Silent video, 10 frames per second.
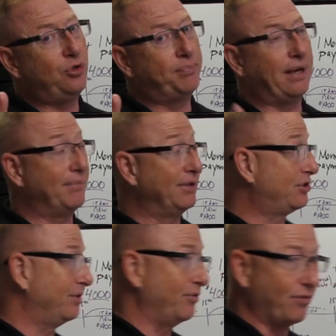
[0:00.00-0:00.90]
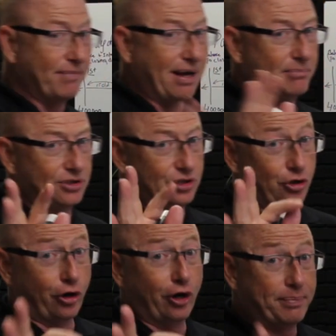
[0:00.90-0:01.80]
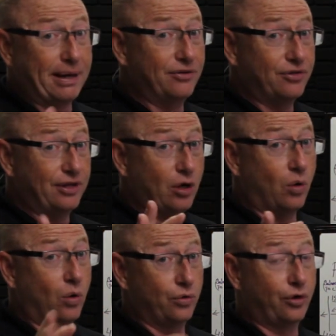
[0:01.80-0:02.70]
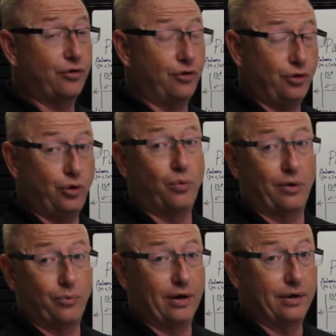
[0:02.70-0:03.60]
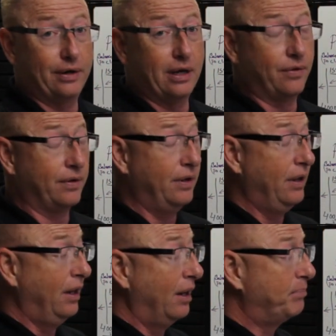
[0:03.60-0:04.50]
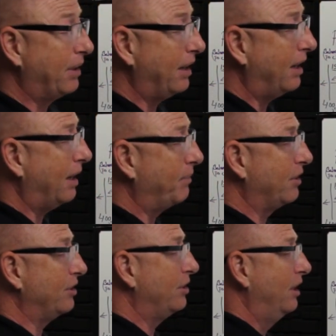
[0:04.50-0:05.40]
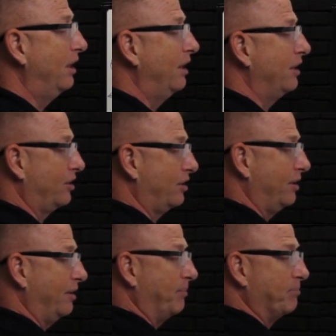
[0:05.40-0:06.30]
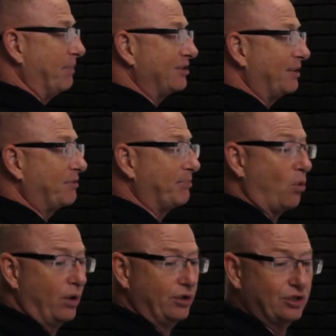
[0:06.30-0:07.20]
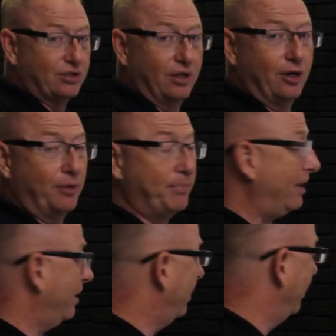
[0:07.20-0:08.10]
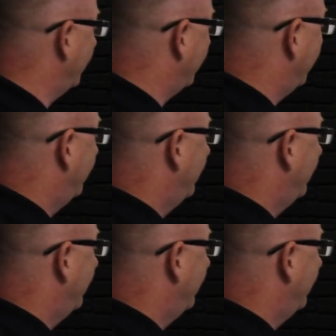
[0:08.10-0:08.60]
2 payments. Remember, you're going to pay it to the old or to the new one way or another. But I'm going to mess up the board just a little bit here